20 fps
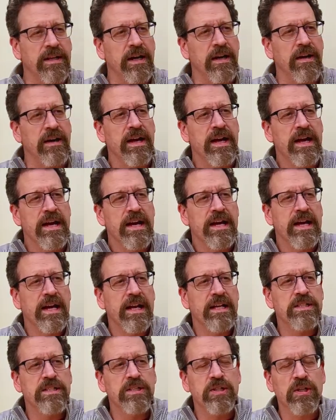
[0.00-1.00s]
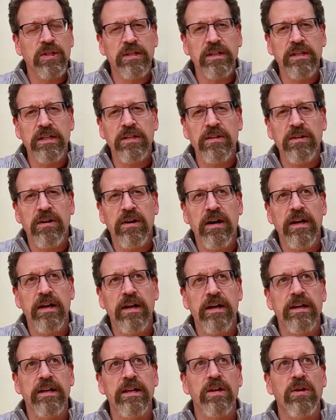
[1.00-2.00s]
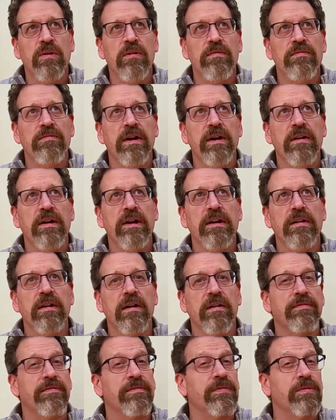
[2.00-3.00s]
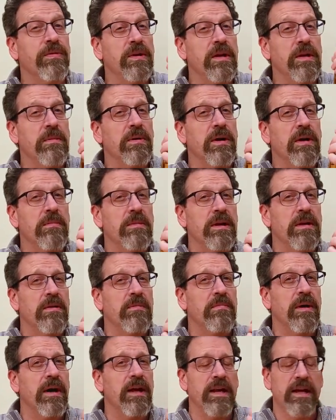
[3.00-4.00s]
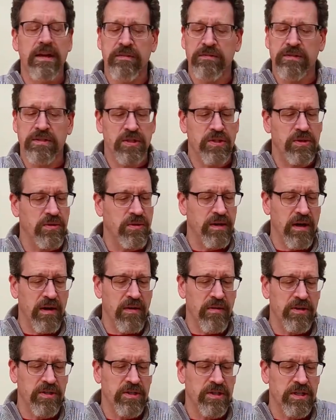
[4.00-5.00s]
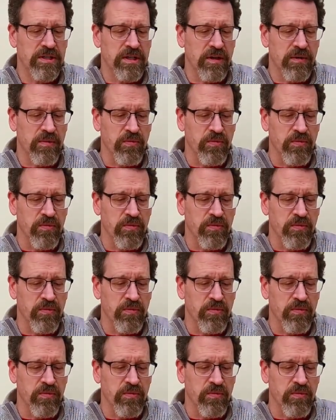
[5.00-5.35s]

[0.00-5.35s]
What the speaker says: there. It's certainly not, you know, a very fruity bourbon, but it stood out as just a